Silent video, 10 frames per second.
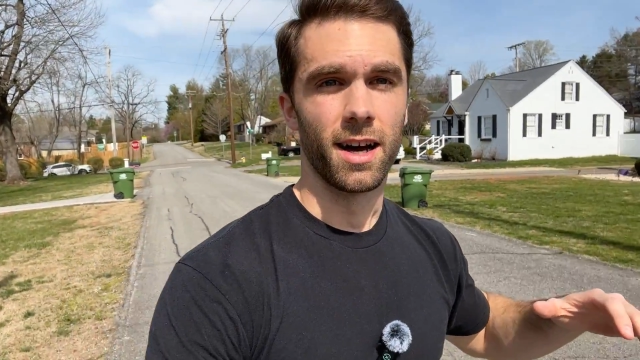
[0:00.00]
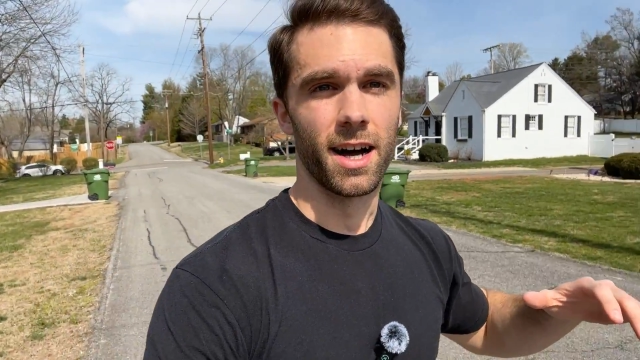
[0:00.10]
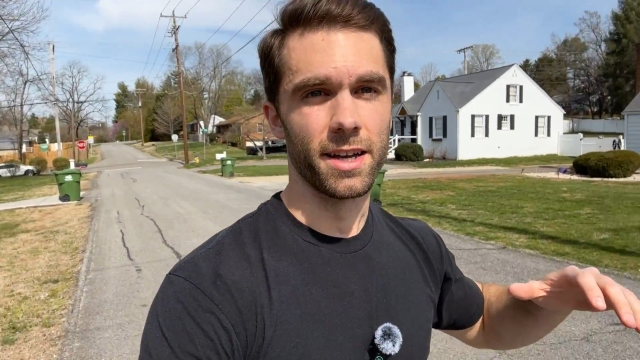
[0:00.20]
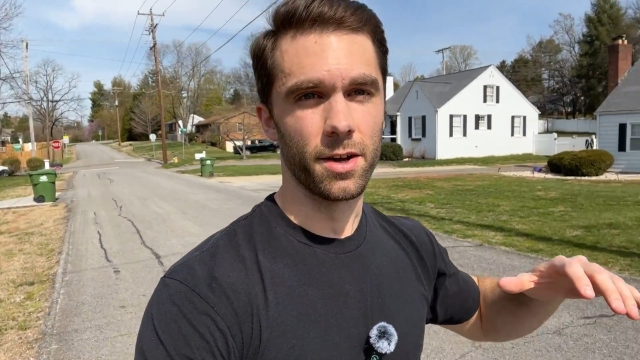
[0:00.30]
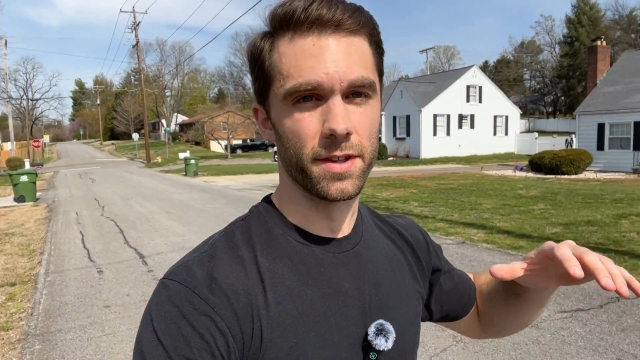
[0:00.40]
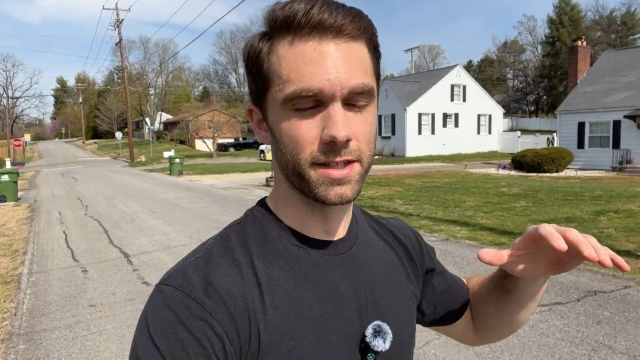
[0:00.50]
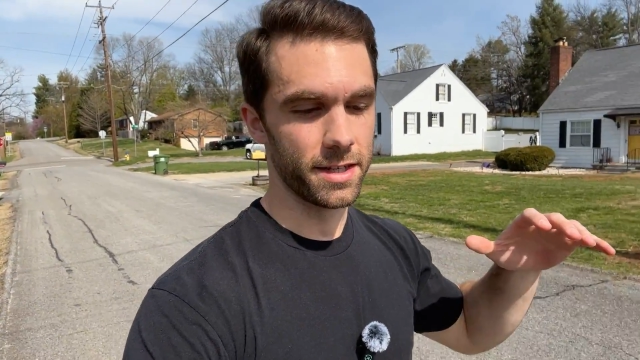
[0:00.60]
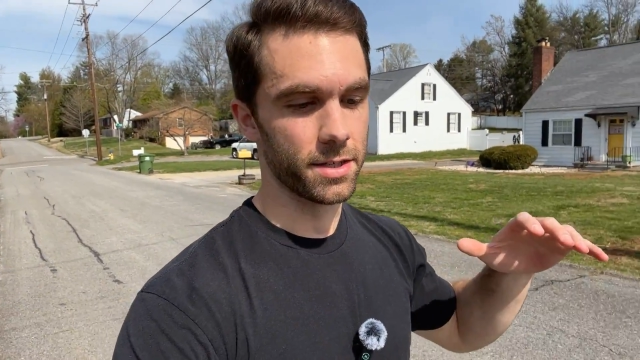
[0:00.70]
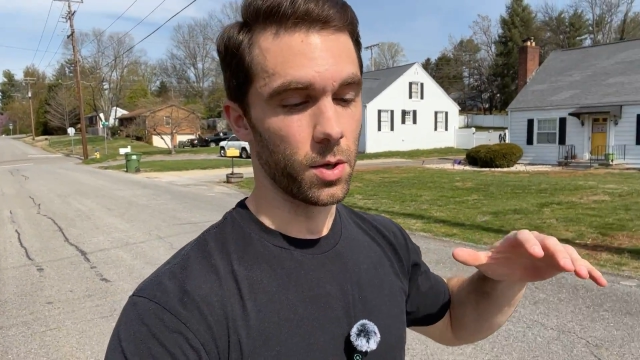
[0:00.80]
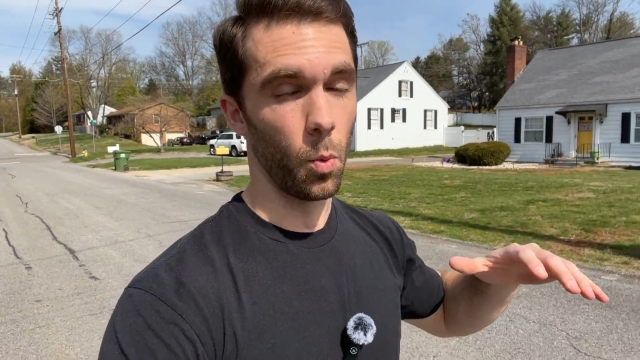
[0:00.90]
this
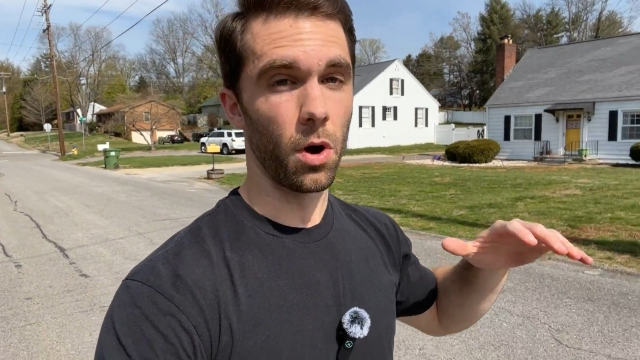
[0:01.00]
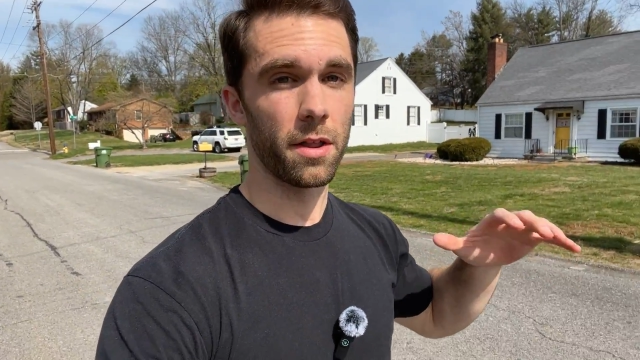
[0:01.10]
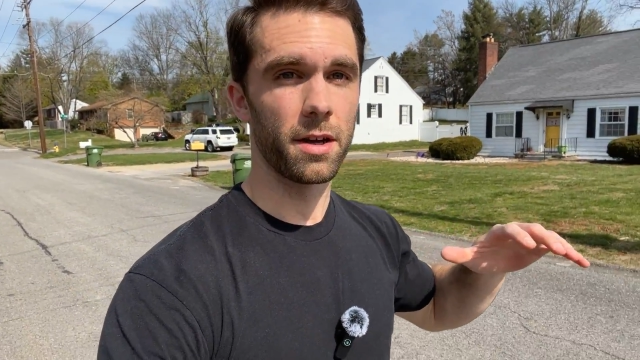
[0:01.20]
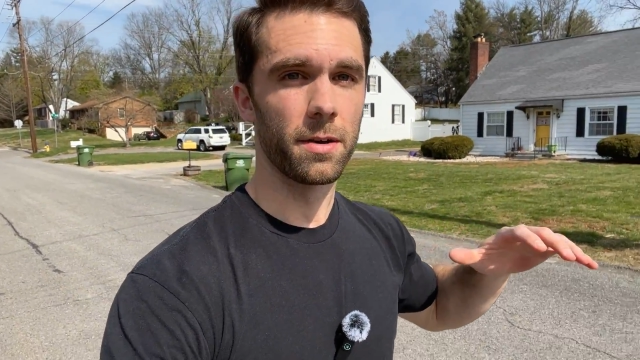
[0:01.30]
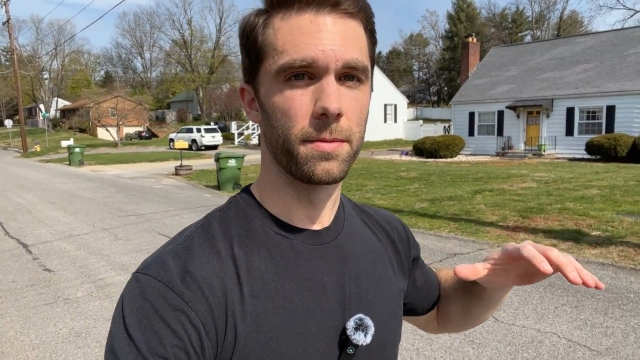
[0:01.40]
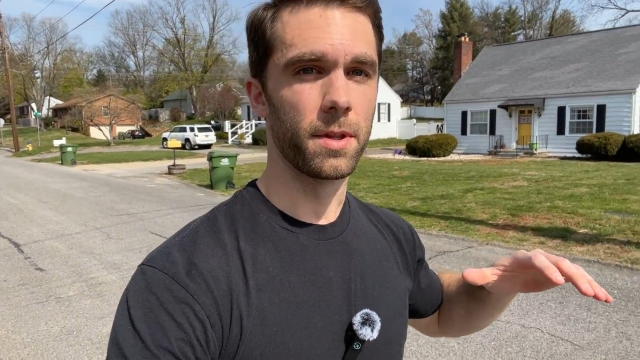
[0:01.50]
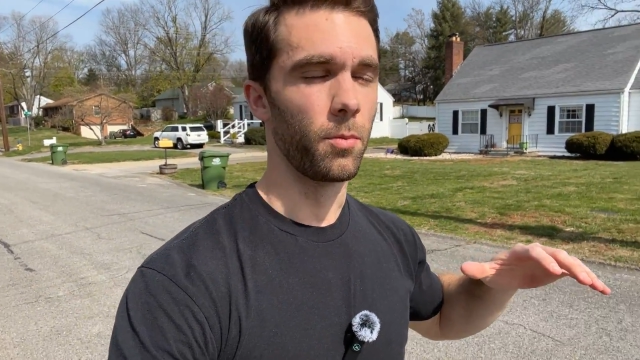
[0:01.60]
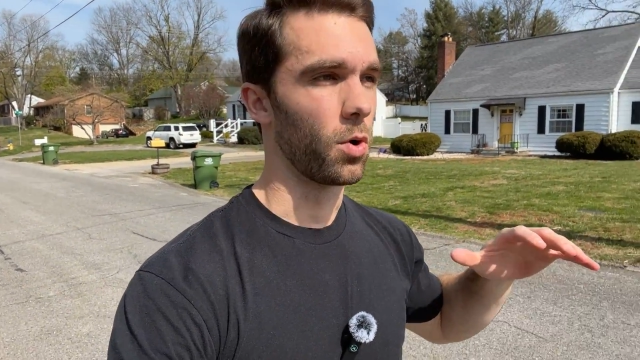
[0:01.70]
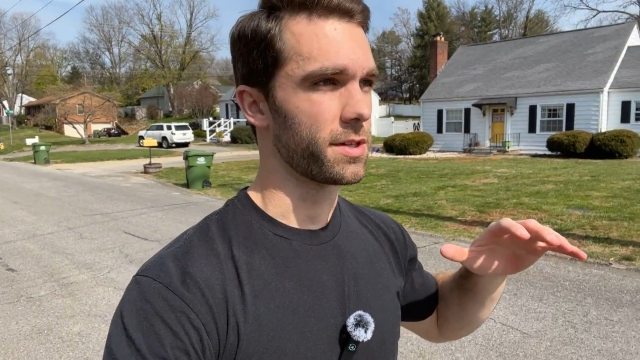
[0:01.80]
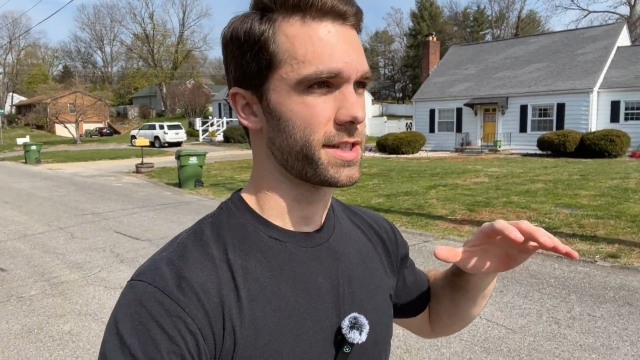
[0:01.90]
is one of the
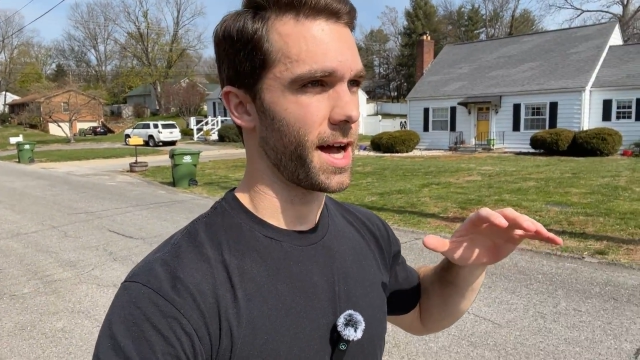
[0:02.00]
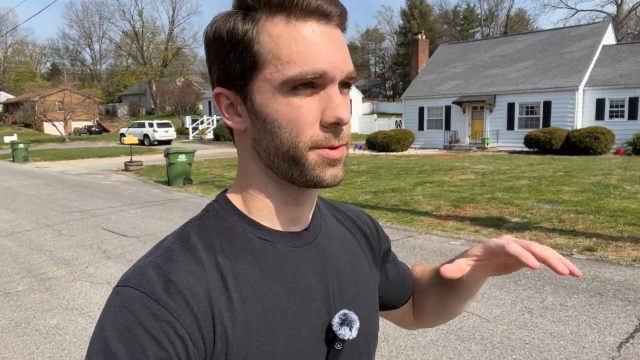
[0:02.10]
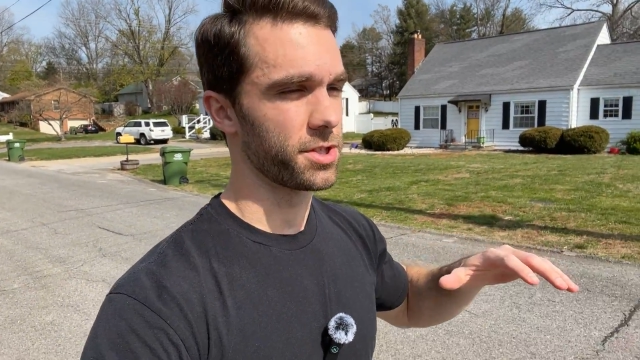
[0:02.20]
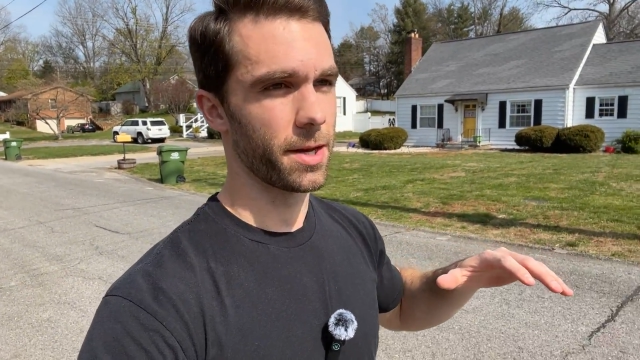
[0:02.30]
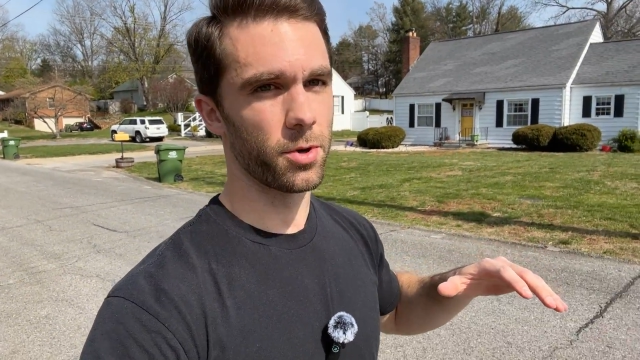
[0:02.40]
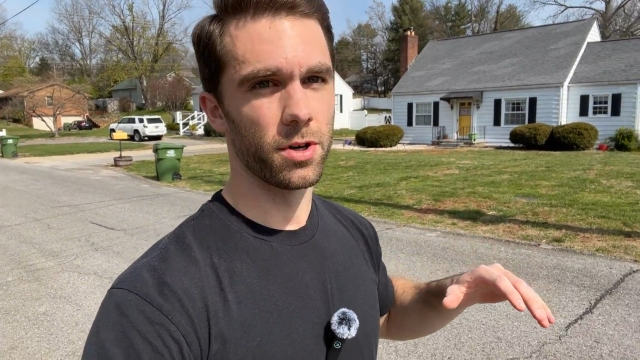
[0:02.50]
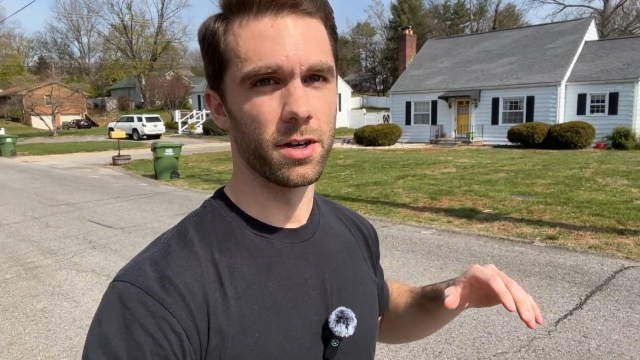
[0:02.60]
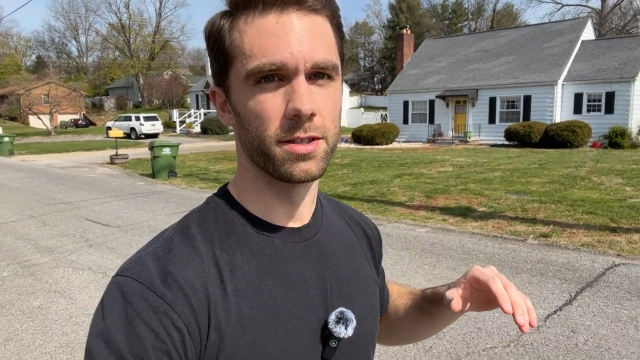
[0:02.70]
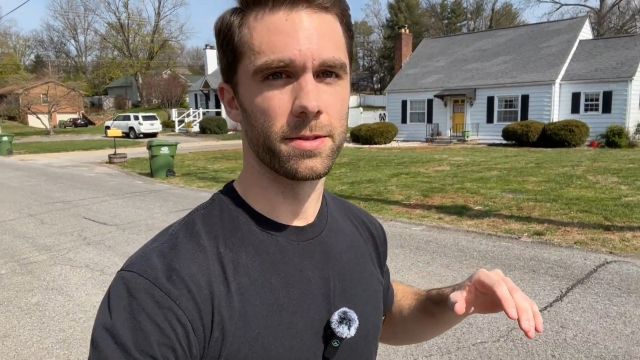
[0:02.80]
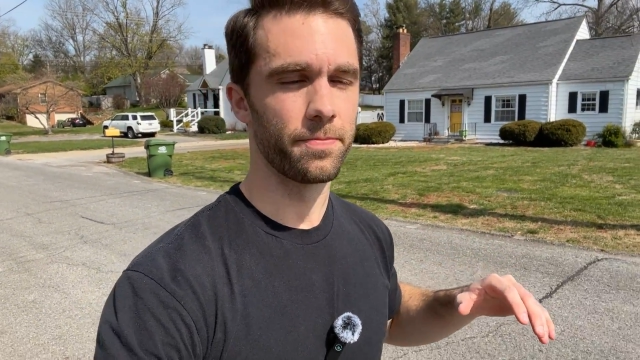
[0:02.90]
more established
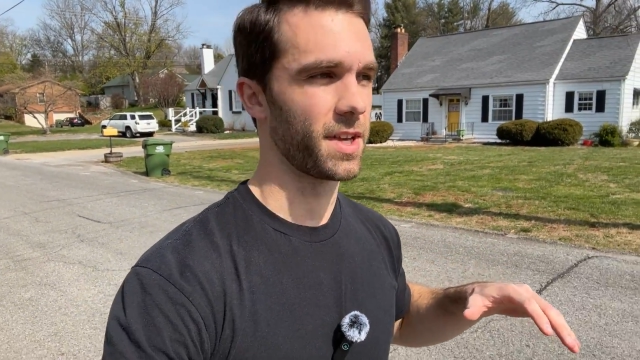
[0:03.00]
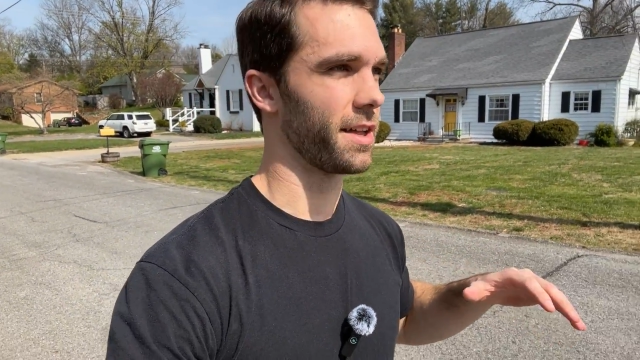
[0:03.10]
neighborhoods,